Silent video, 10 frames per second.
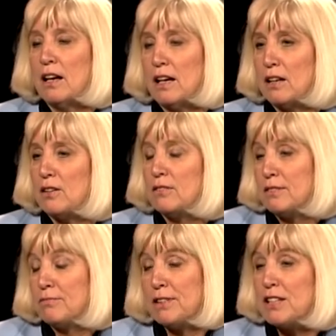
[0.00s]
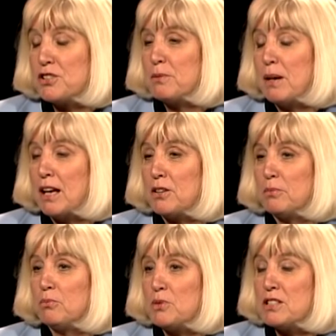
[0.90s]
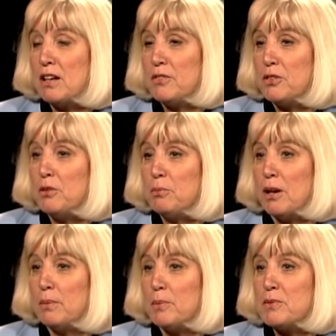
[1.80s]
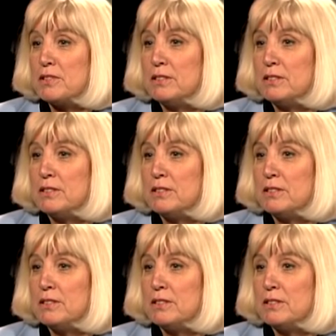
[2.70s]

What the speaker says: and teach them how to resolve their own problems.